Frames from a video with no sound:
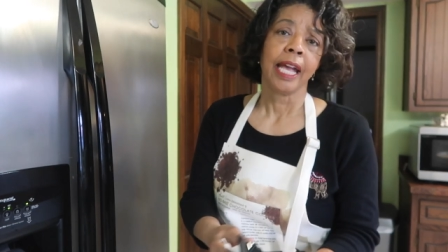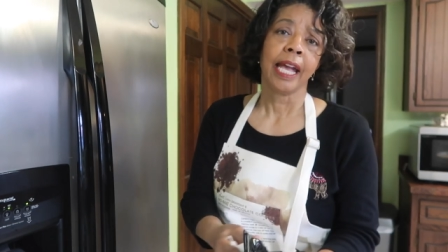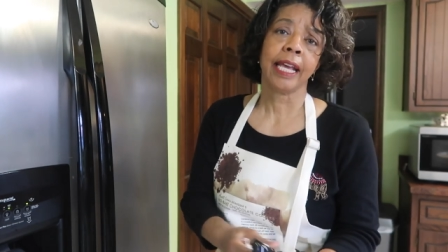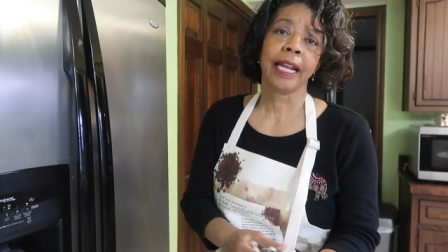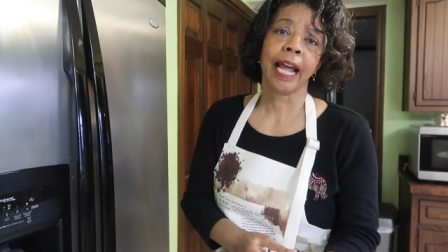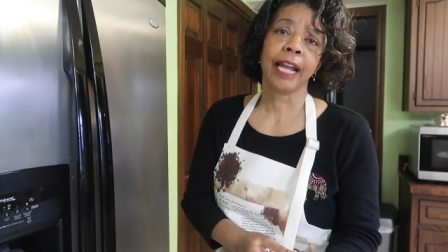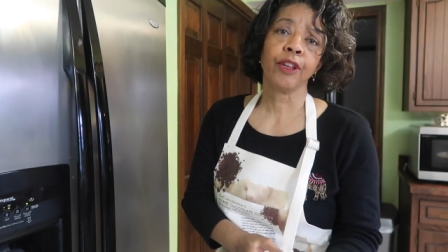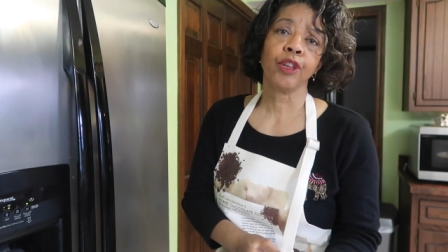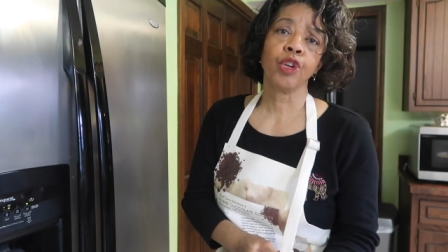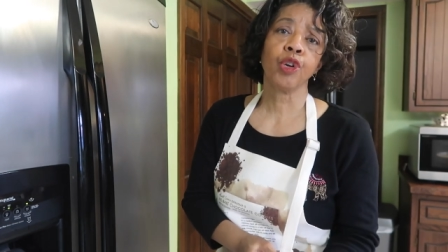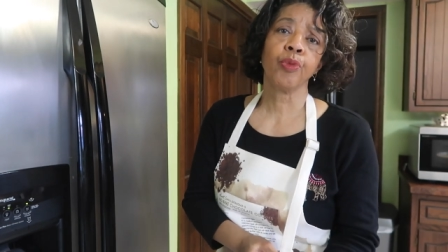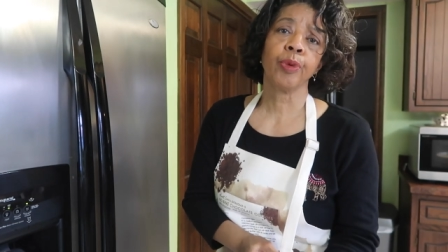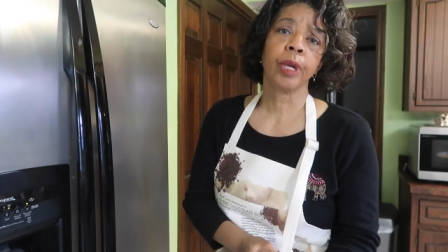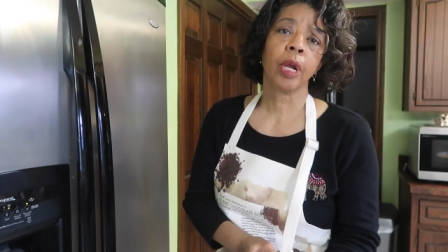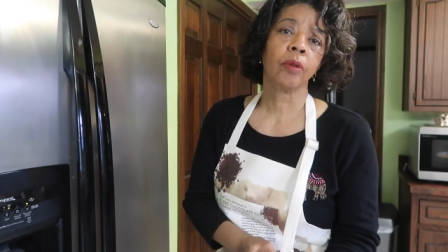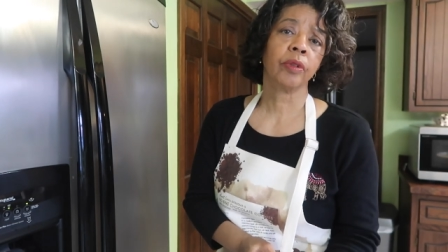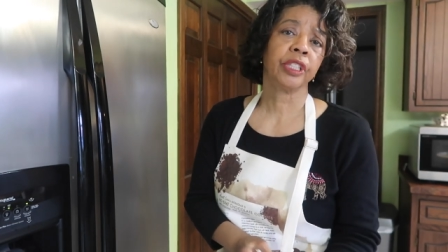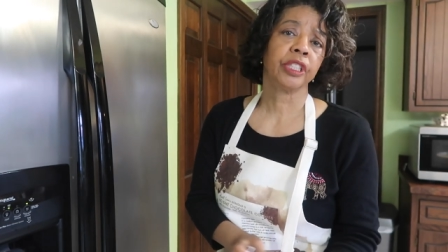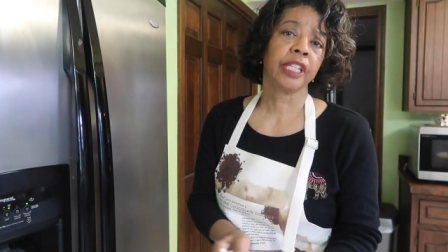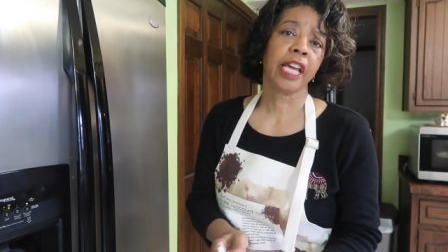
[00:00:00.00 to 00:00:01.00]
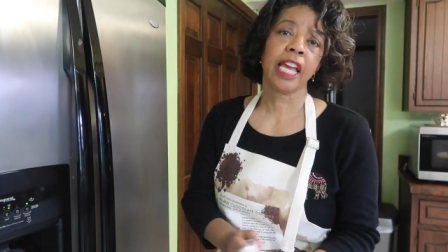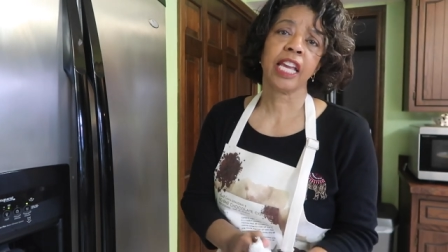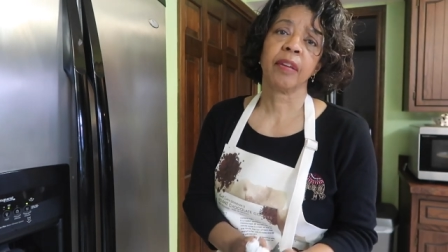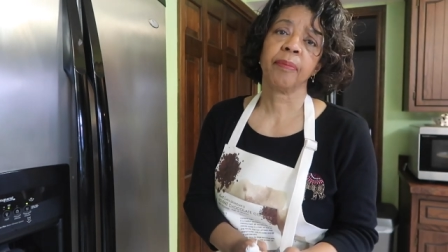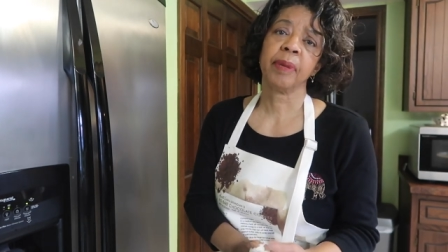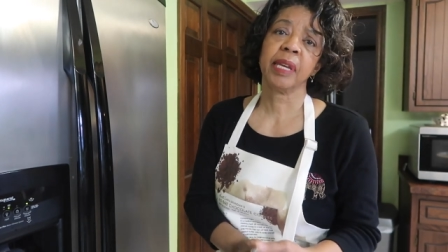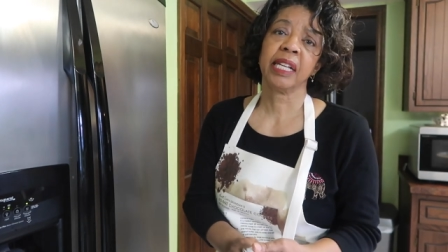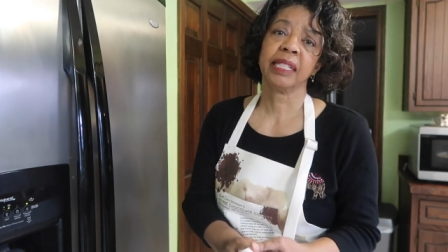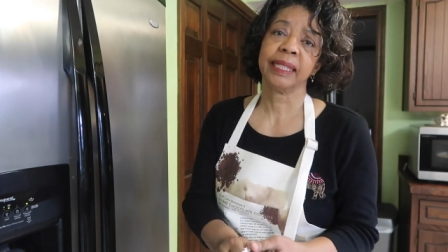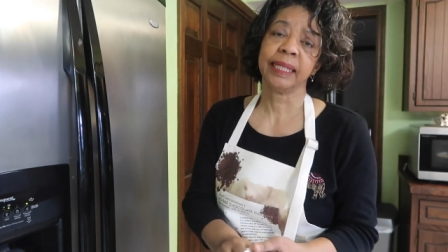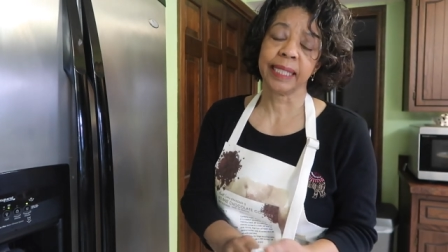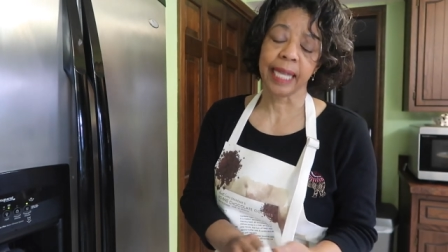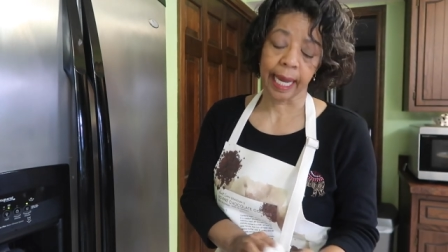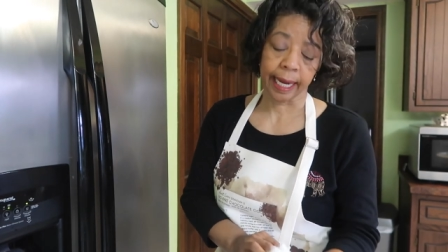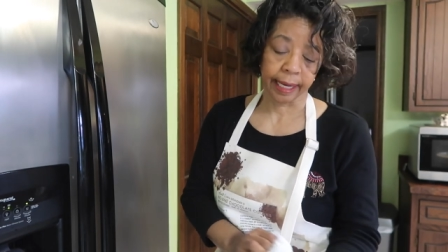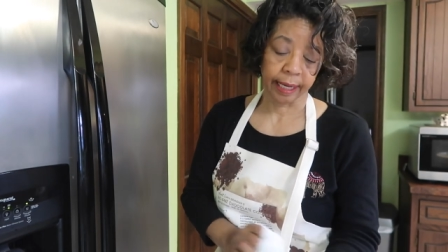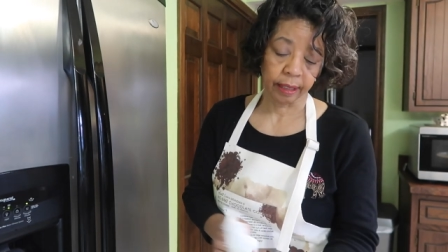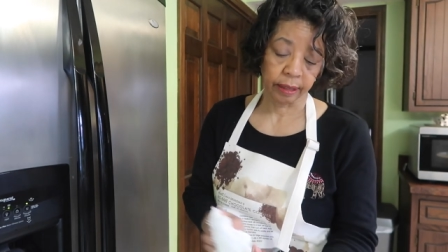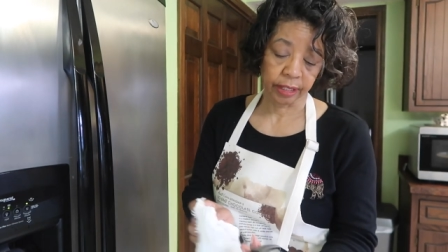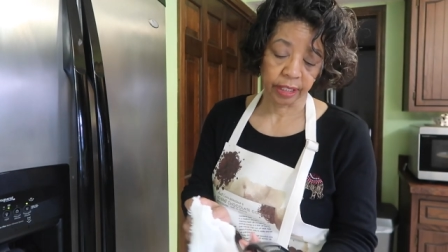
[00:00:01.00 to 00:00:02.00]
and I knew it would only take me a
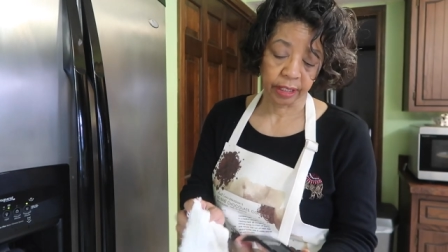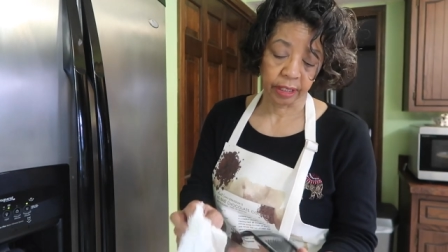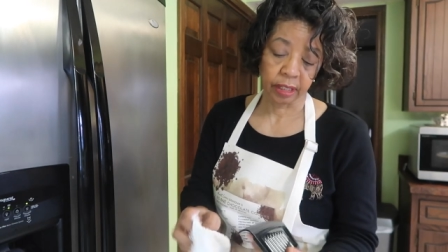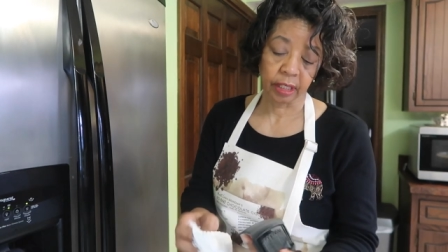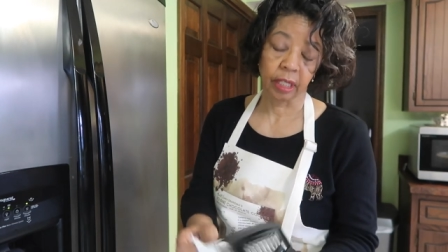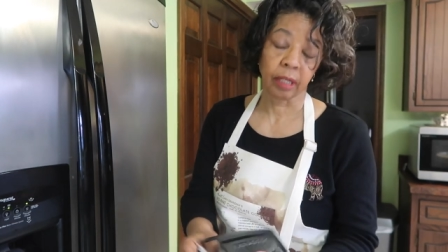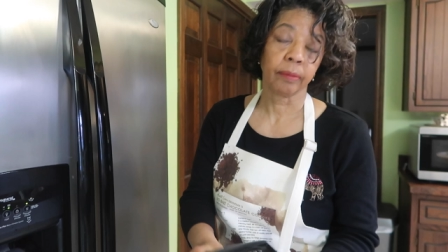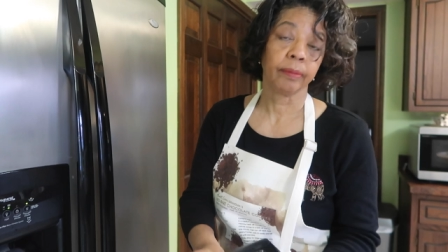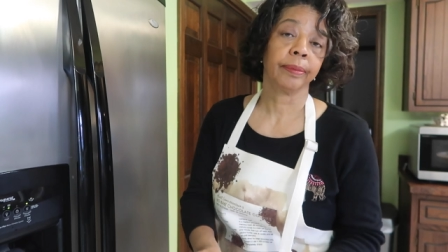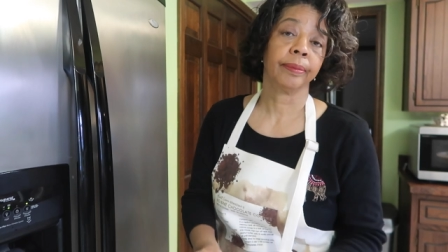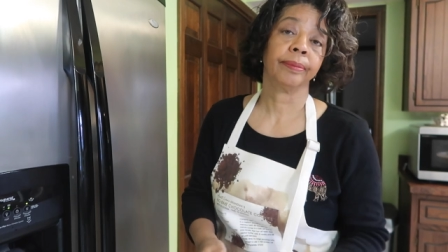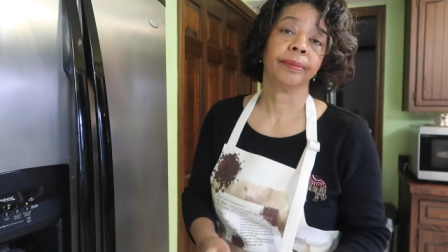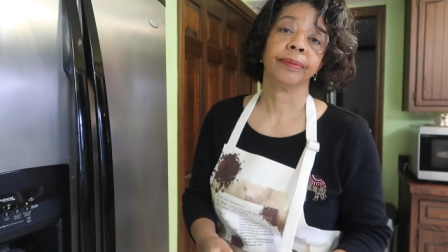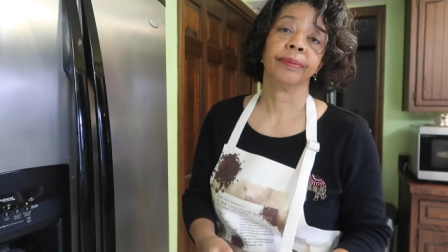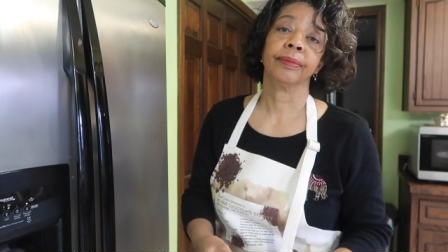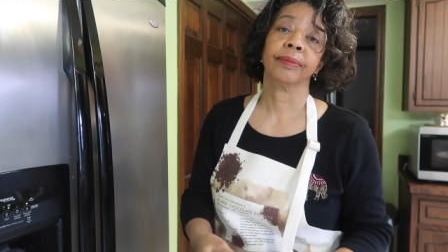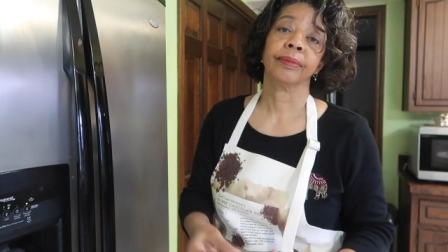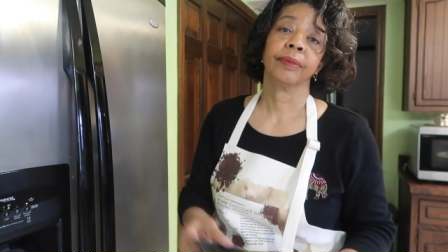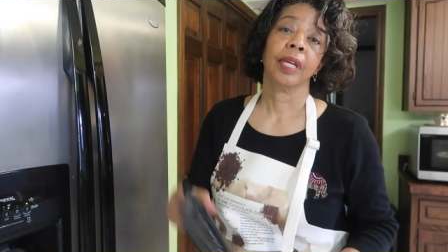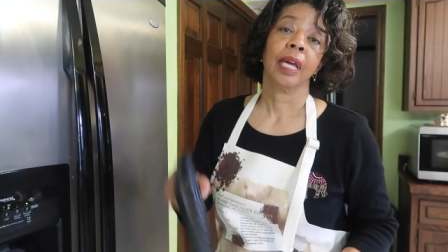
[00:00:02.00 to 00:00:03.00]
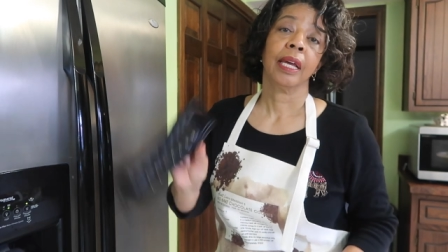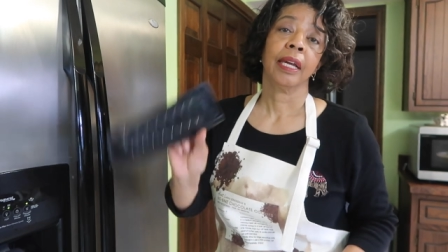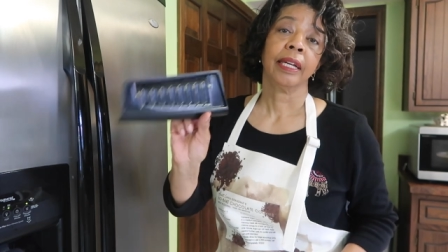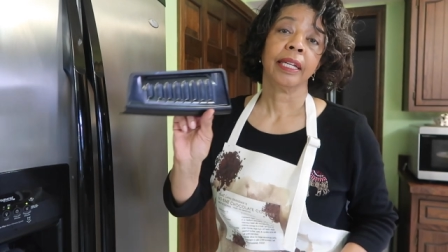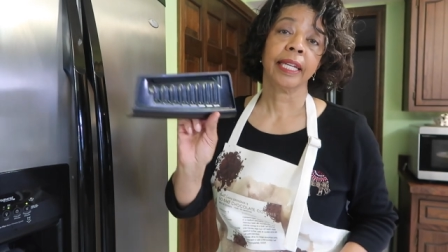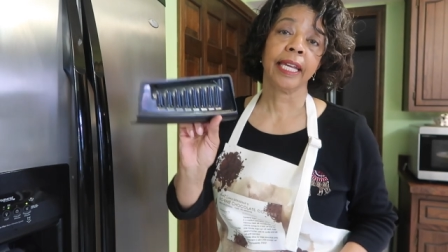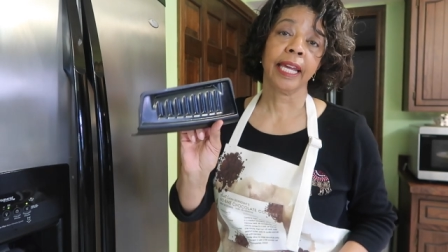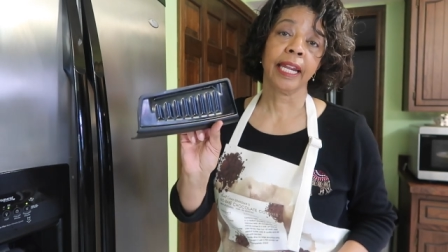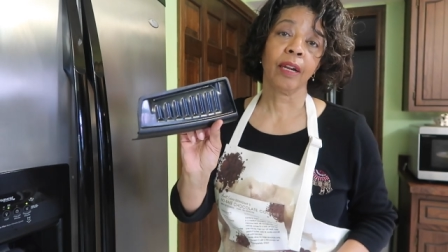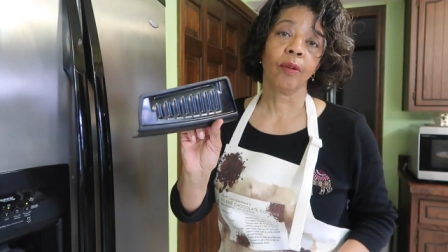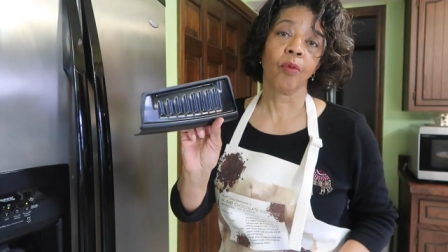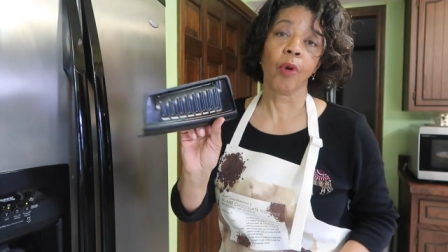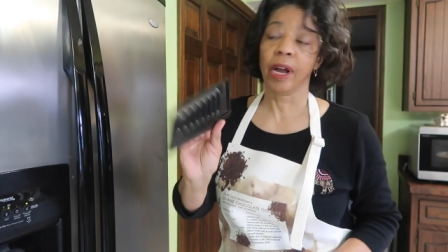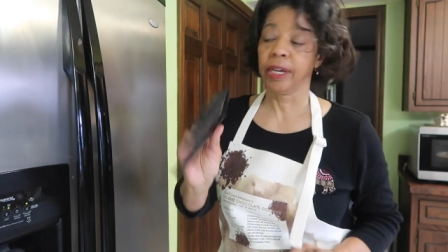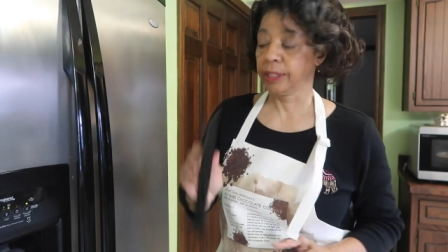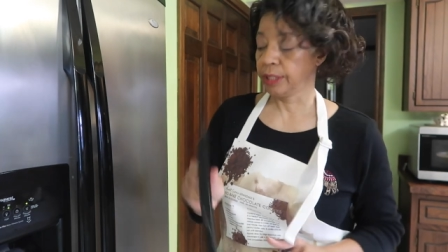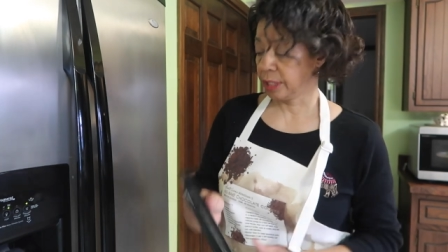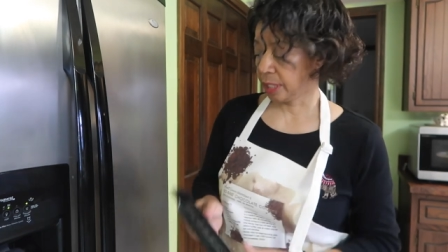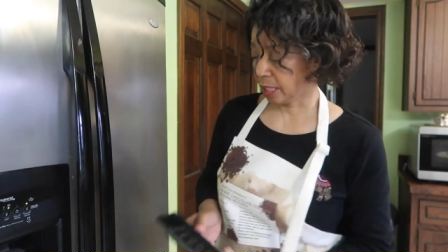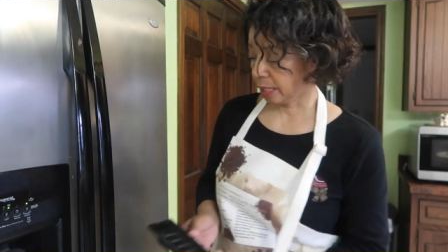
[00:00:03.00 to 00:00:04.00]
second just to get it
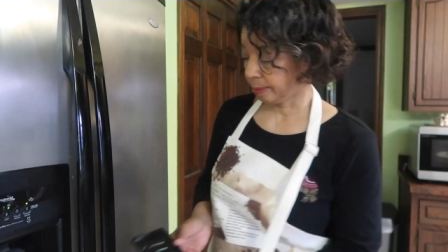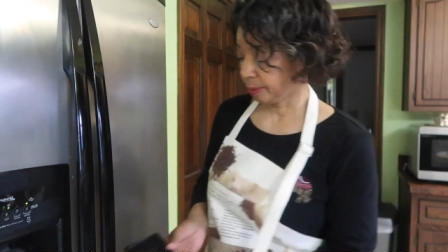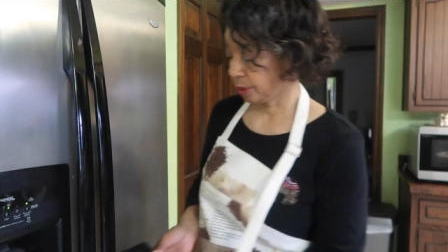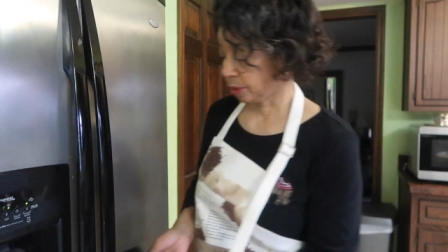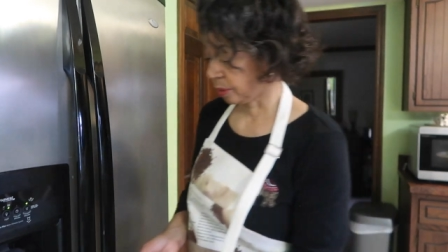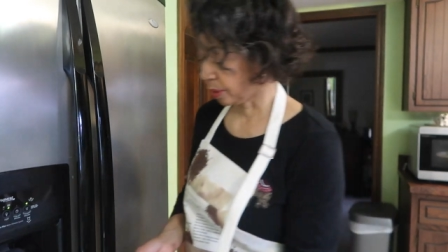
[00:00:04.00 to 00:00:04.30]
washed up.